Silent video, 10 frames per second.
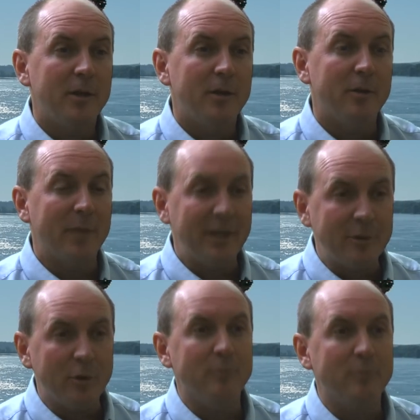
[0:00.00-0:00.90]
the
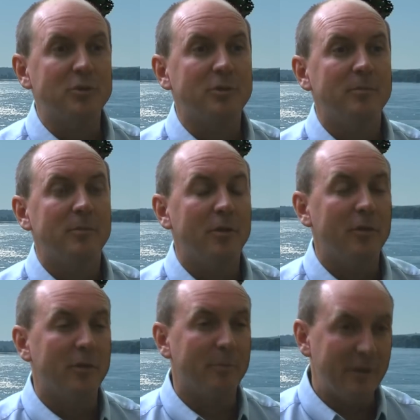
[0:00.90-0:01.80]
microbes,
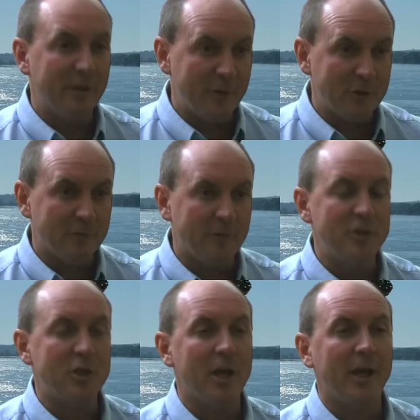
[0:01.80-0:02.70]
the beneficial
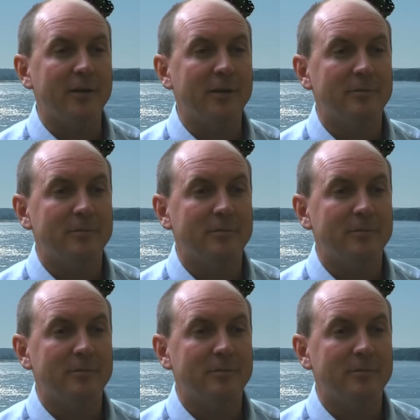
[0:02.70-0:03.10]
fungi,